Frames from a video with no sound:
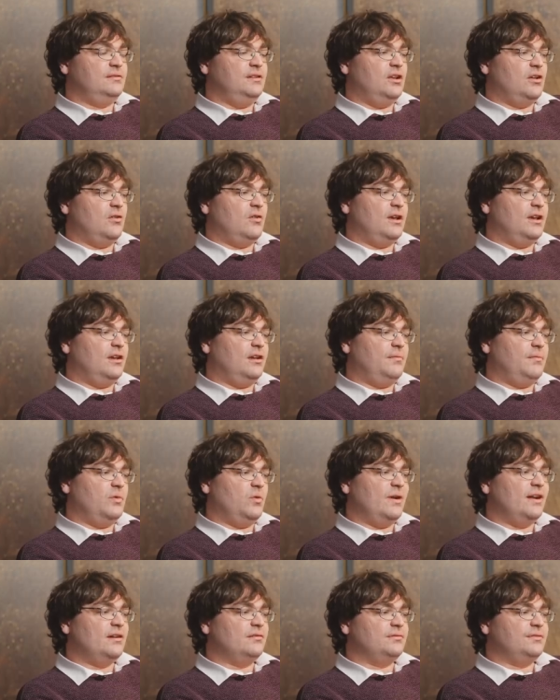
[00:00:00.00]
you know, I'm
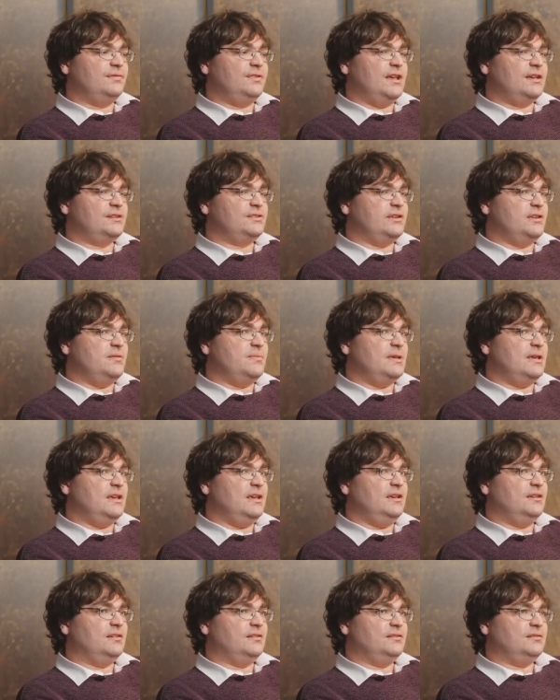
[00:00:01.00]
aware of the
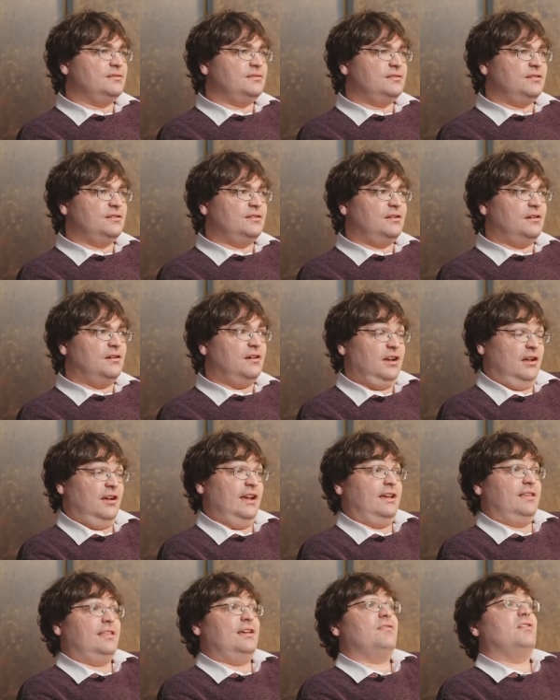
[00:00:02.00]
SDP, and I
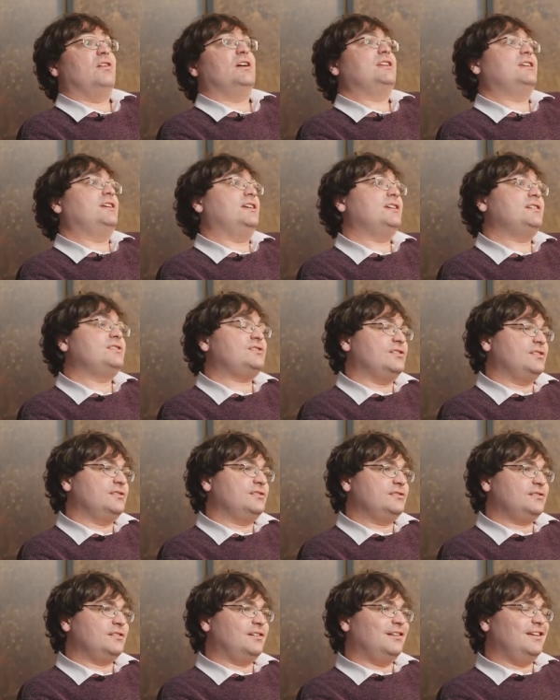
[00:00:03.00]
like their ideas,
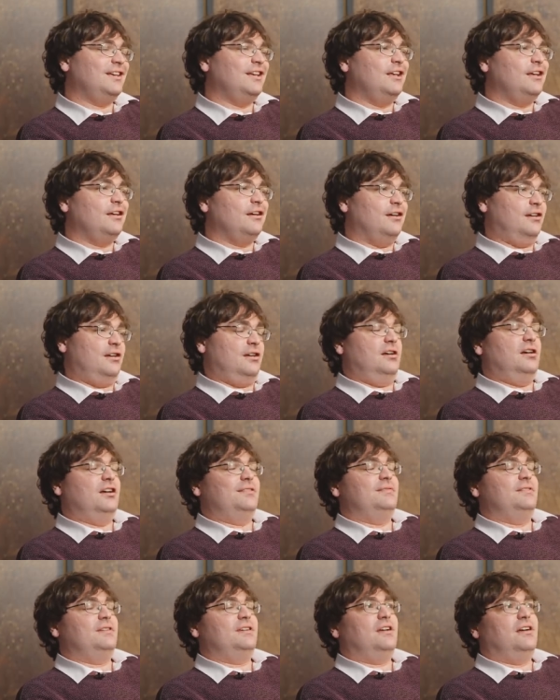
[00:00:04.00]
and
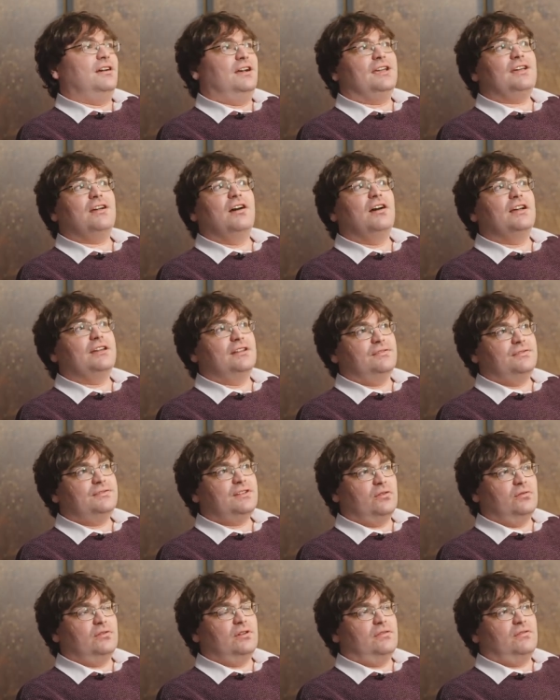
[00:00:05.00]
I kind of
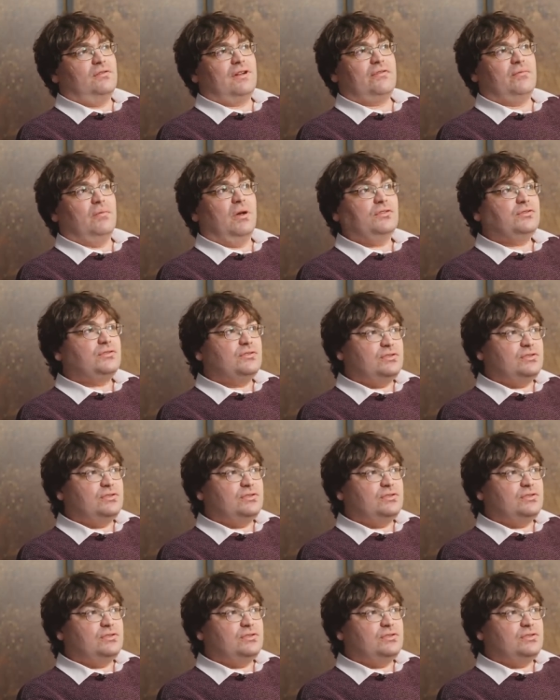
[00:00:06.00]
don't have much to